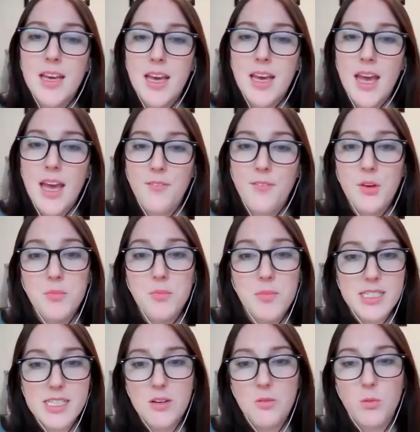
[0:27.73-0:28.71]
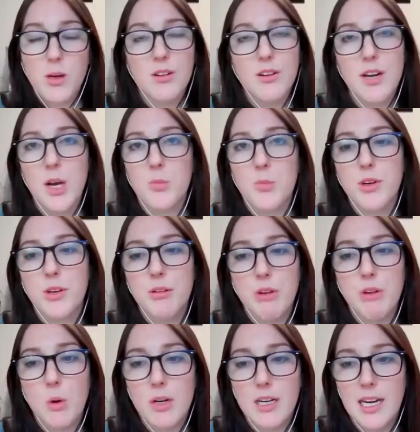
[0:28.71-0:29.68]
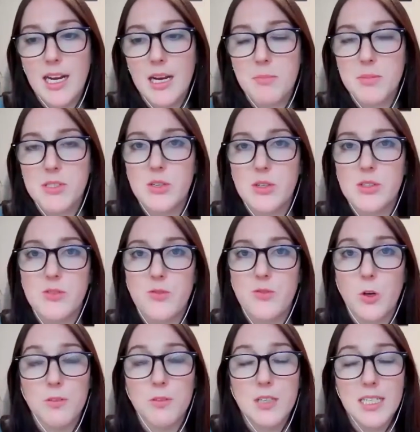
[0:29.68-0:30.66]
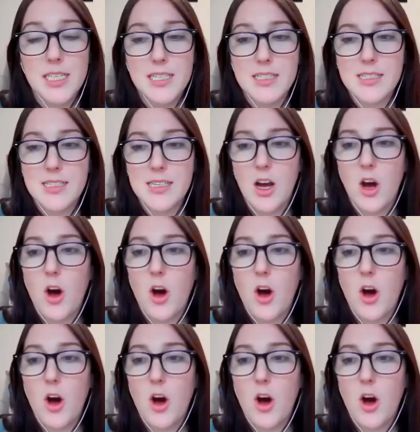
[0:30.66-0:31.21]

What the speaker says: If you've missed it, we are now pre-recording episodes for release.